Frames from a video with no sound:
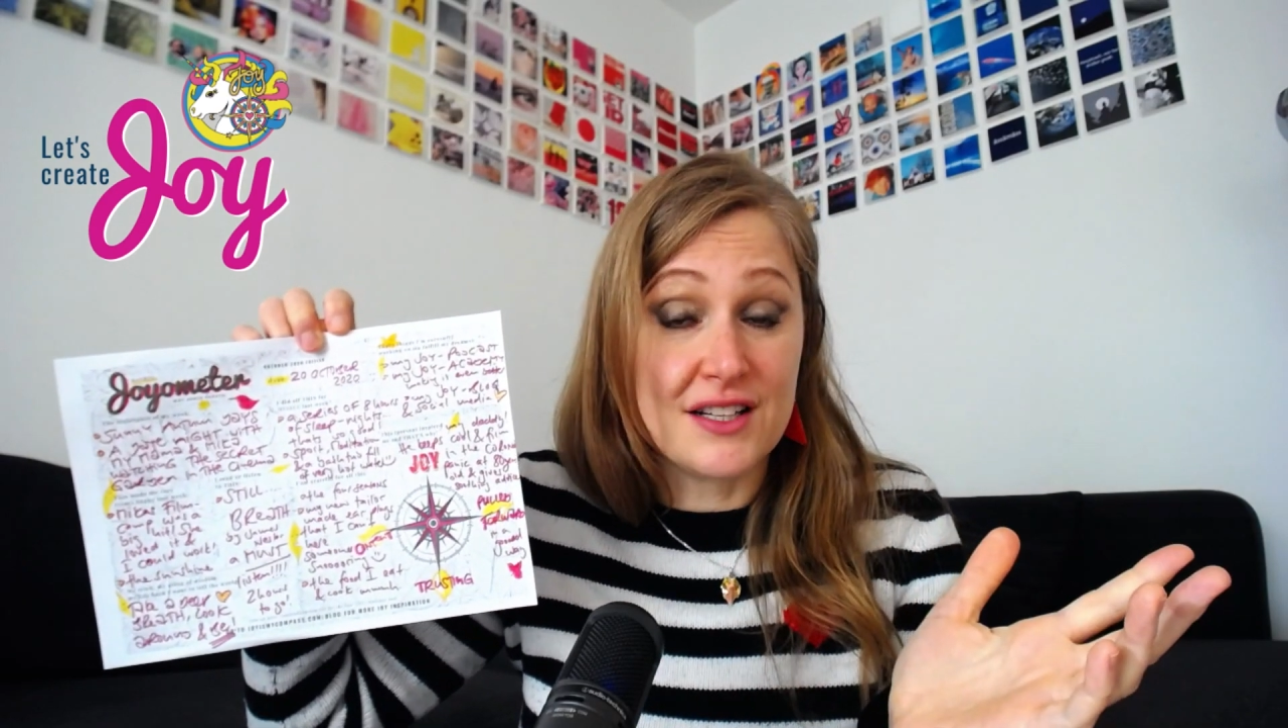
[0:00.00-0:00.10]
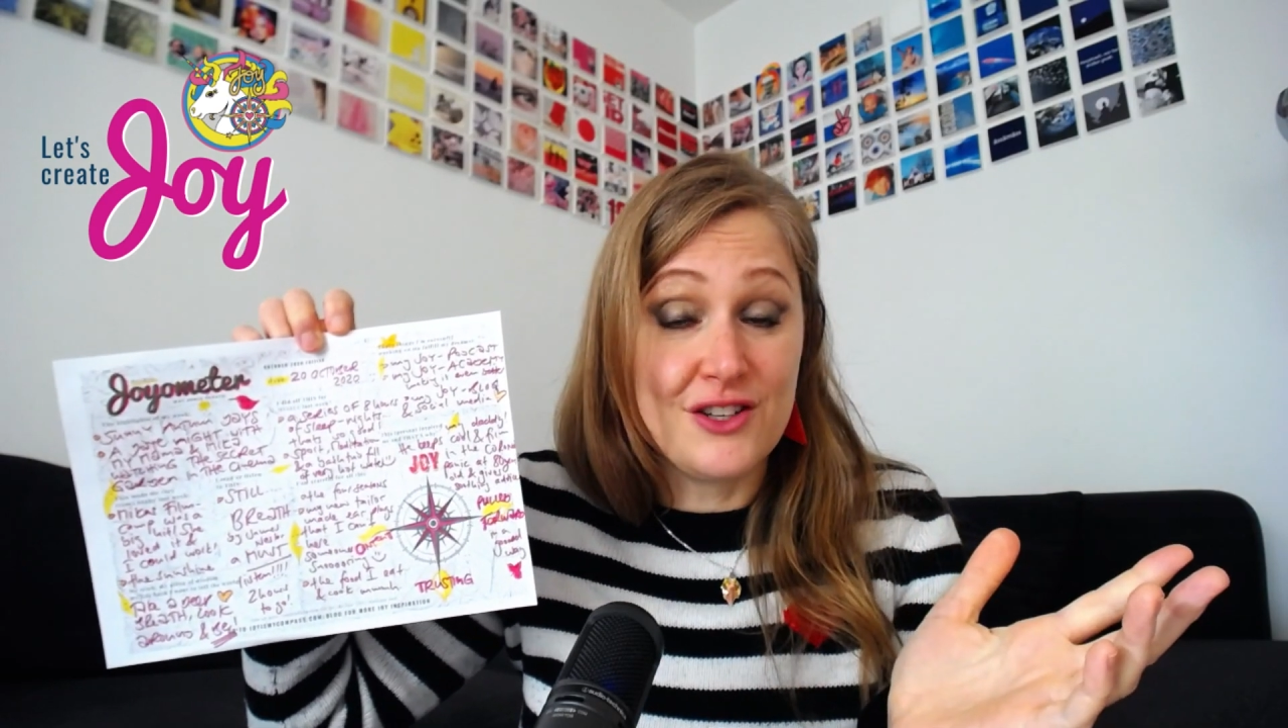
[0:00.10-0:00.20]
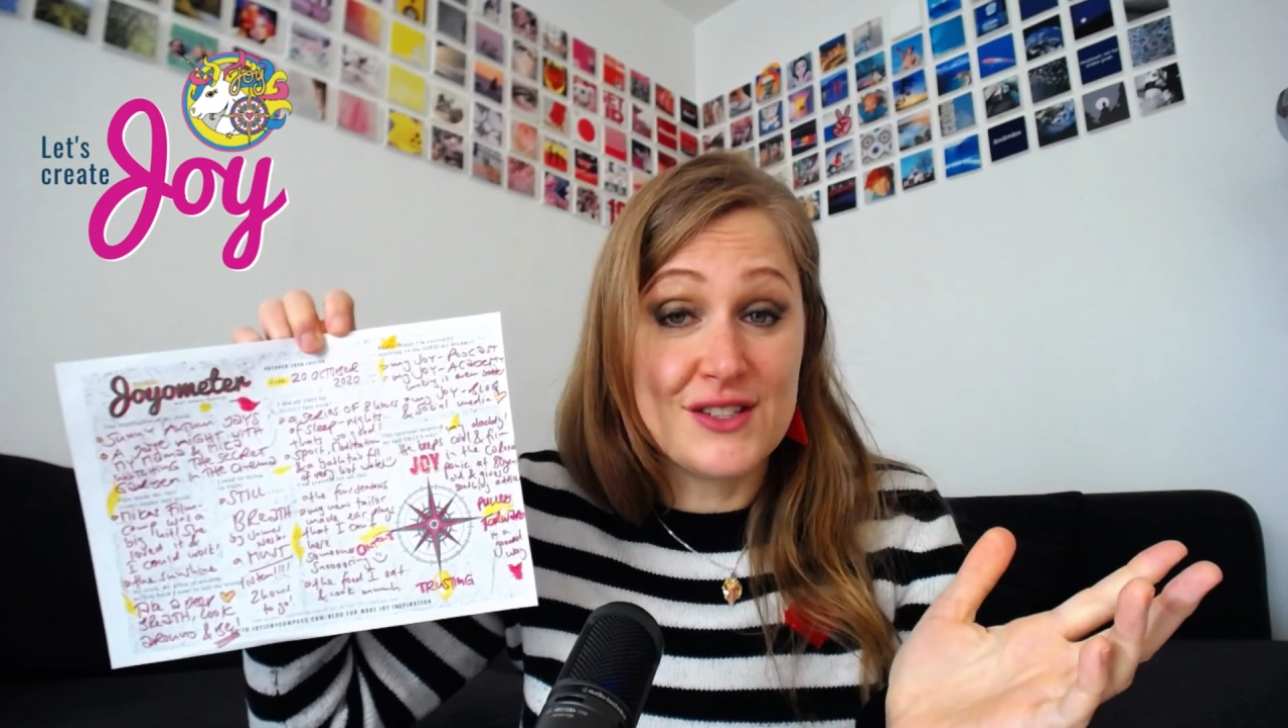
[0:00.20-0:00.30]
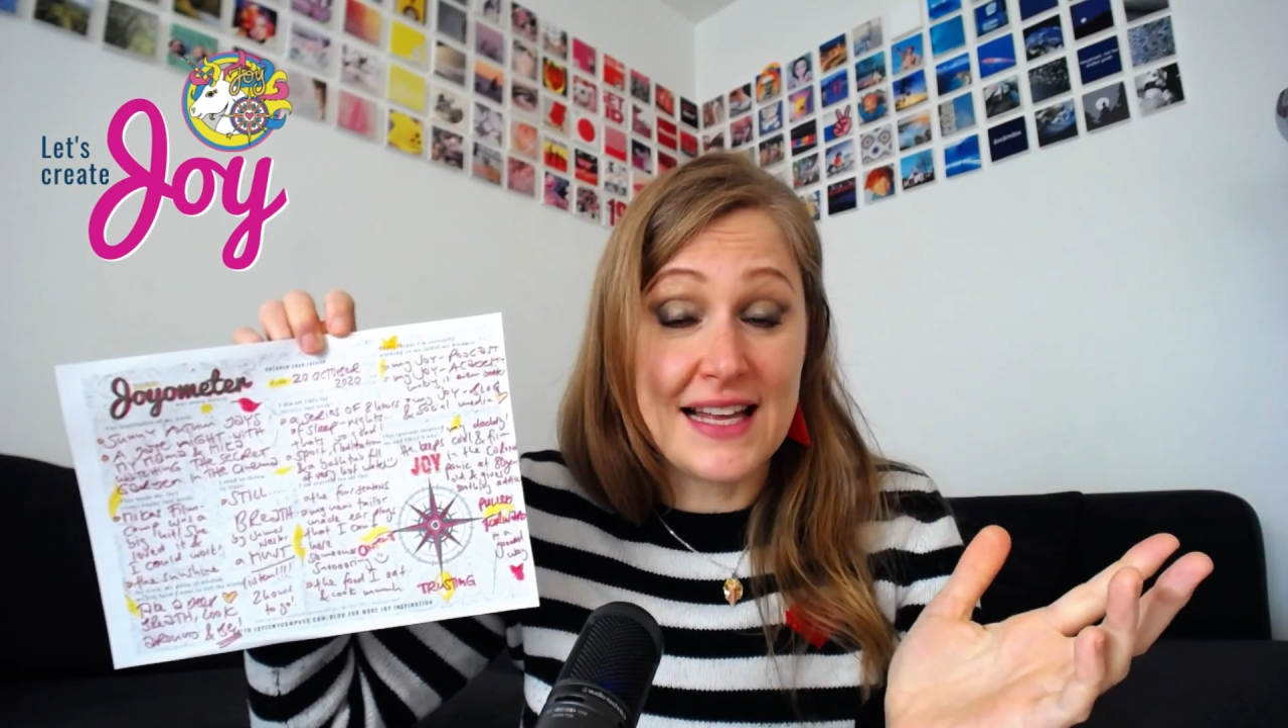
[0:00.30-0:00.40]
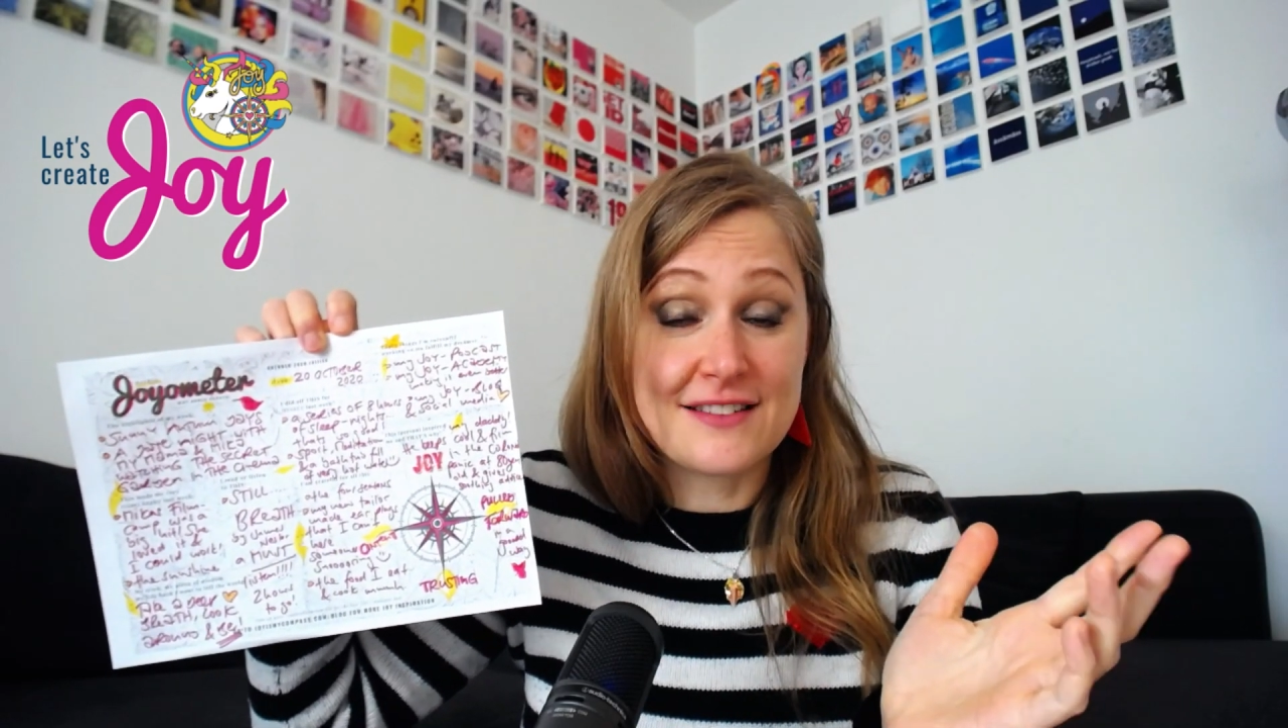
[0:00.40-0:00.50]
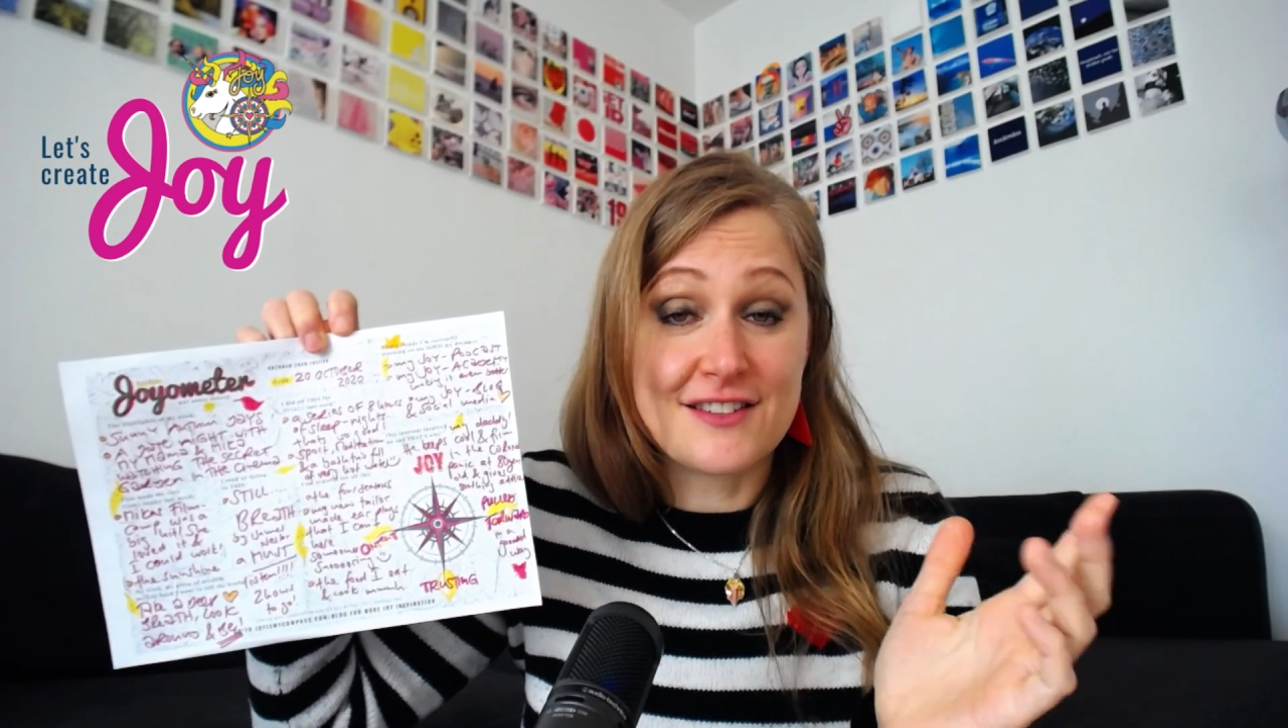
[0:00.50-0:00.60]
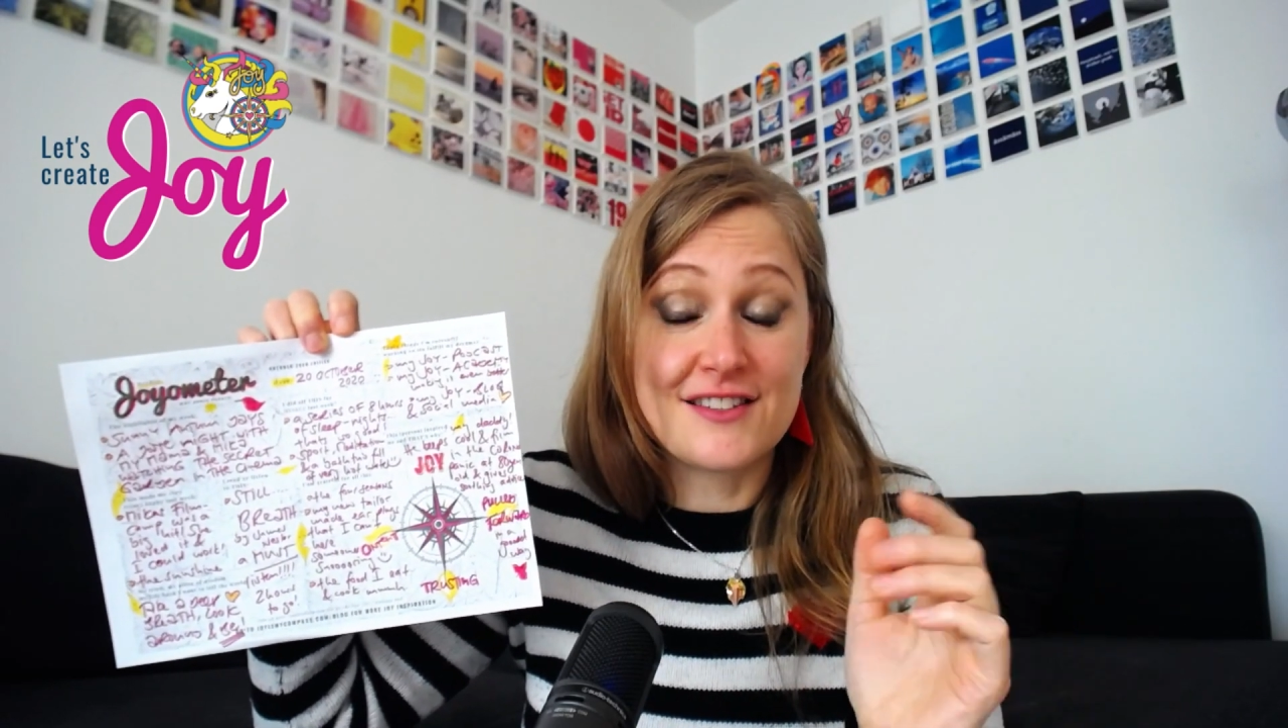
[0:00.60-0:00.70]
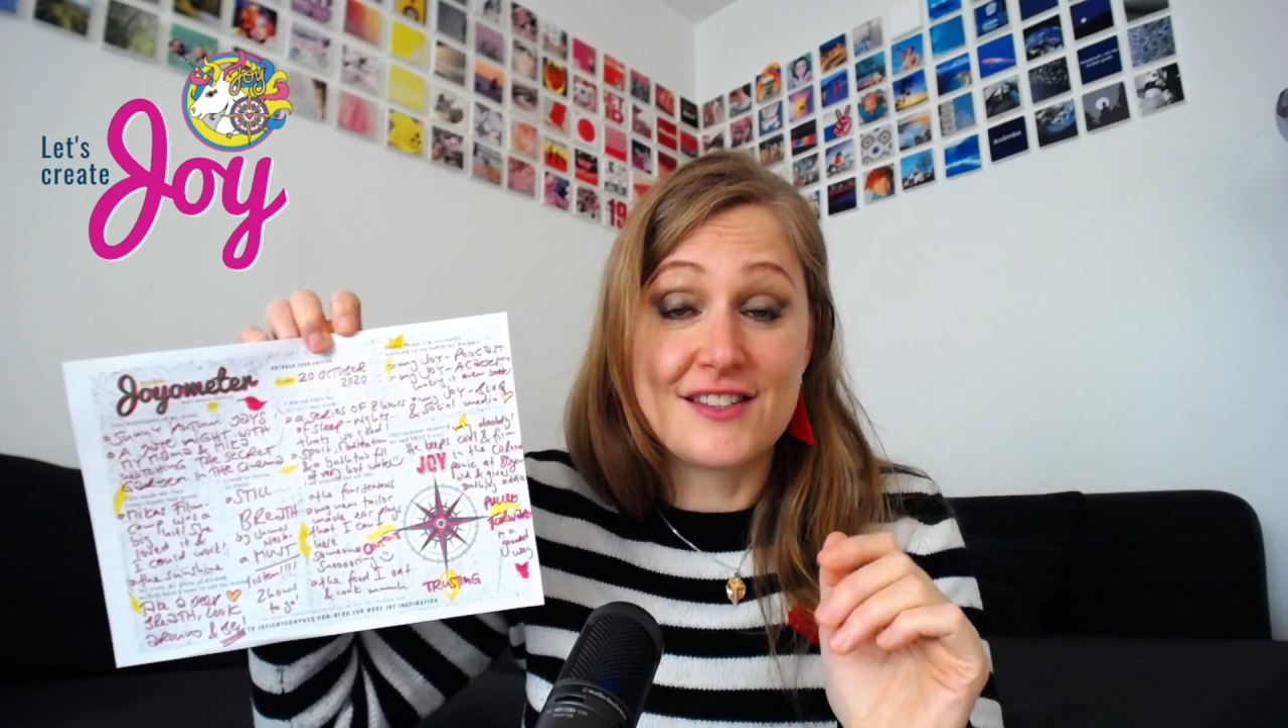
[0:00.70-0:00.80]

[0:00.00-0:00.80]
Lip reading: newsletter